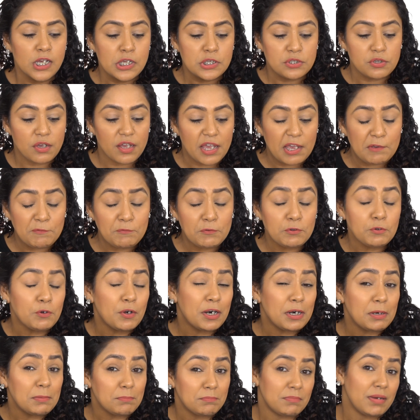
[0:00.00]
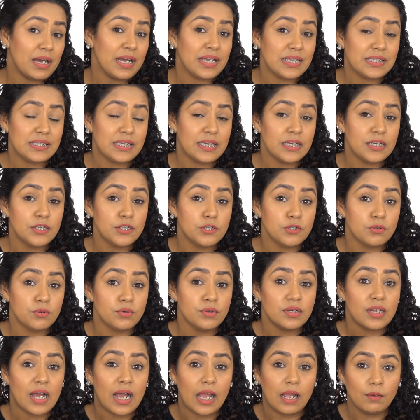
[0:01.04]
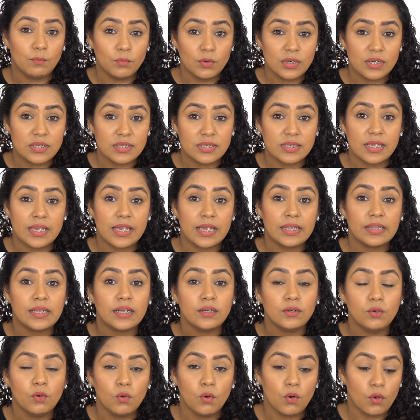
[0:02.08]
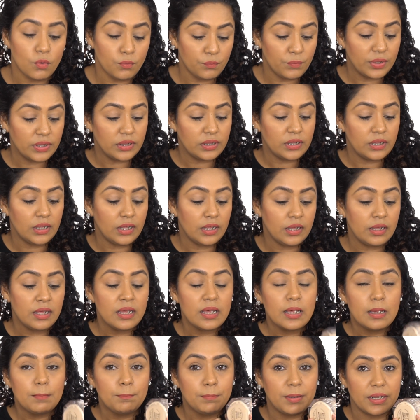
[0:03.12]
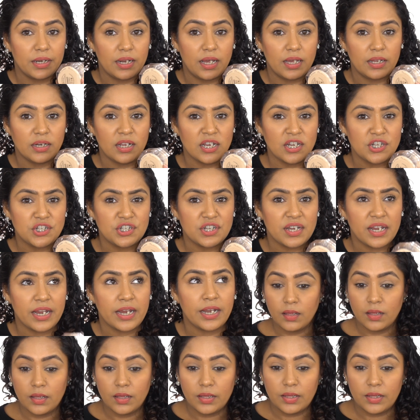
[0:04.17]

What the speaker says: So if you are my skin tone, I would say that go with the banana shade.